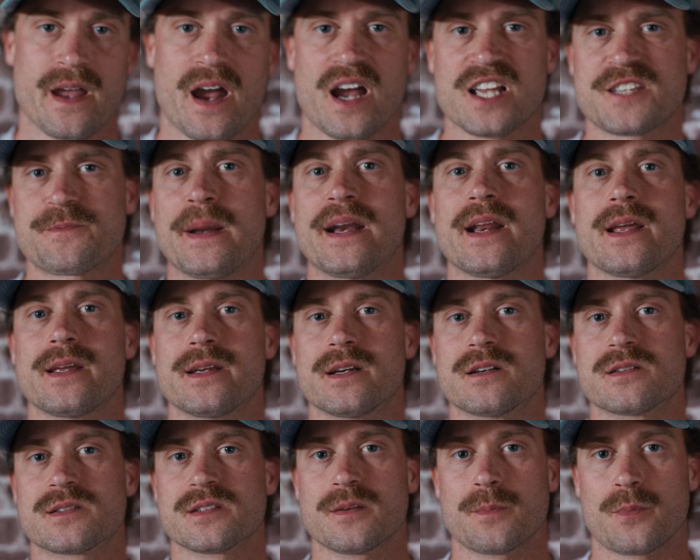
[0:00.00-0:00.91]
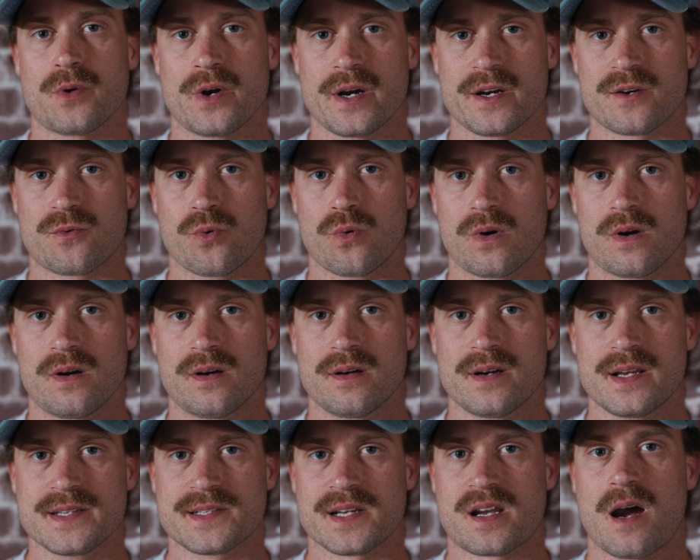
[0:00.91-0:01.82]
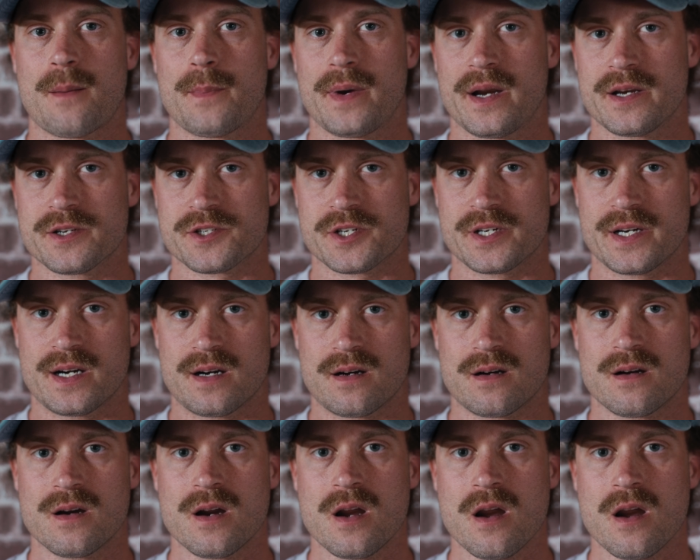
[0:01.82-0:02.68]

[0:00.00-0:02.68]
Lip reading: I spent 8 years in the Marine Corps as a combat engineer.